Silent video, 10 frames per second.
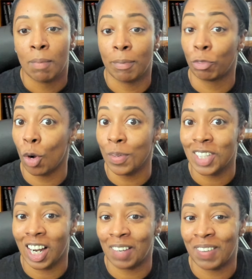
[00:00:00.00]
But before we
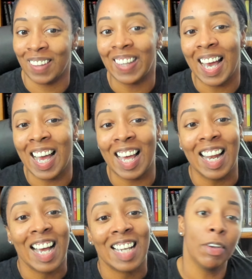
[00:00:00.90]
talk about
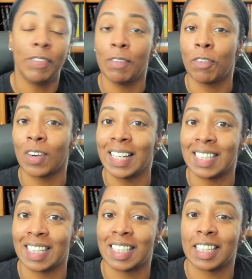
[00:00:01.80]
that, 54
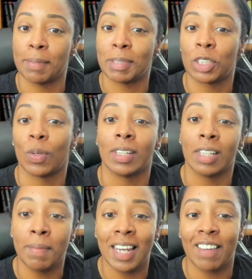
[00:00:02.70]
easy tips to
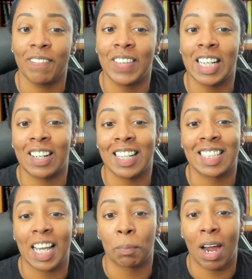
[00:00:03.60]
eliminate fear and
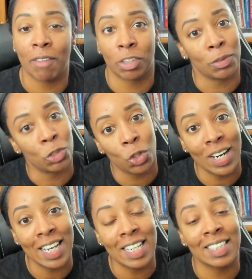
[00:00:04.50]
take profitable
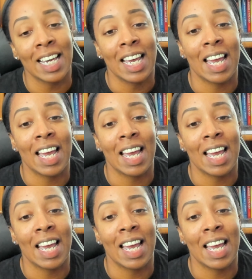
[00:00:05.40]
trades.